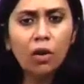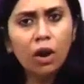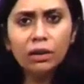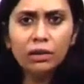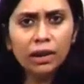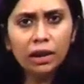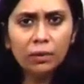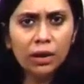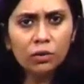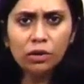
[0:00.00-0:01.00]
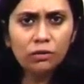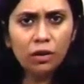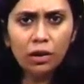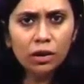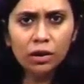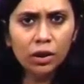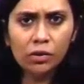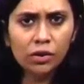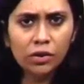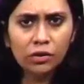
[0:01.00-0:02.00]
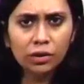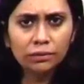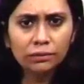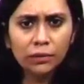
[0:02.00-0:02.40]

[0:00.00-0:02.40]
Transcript: All 3 can be used for neurosurgery.